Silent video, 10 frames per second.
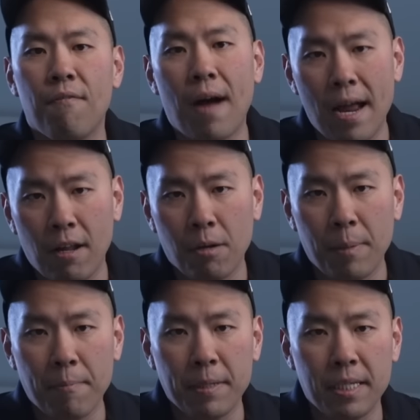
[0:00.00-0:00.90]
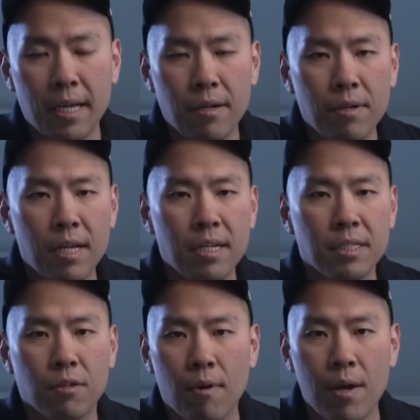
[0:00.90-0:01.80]
$5 baked potato and
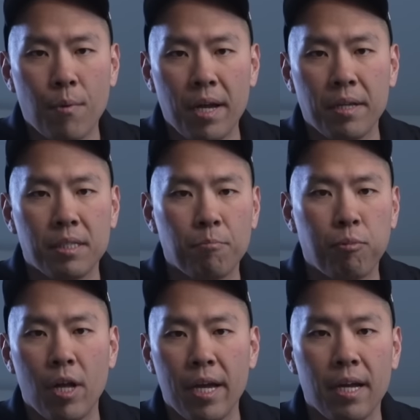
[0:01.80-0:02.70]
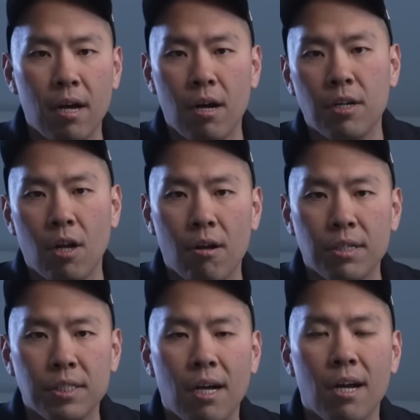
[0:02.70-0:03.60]
is a great way to play
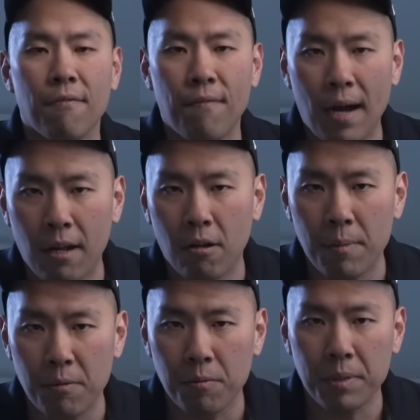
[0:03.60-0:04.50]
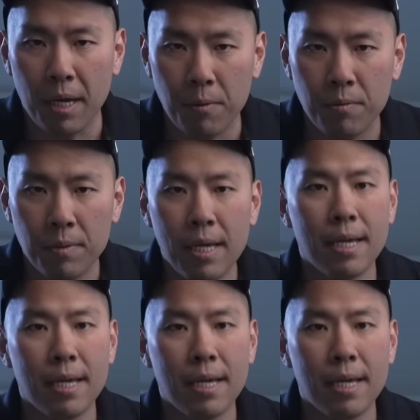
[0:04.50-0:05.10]
$100 on a $5 minimum table.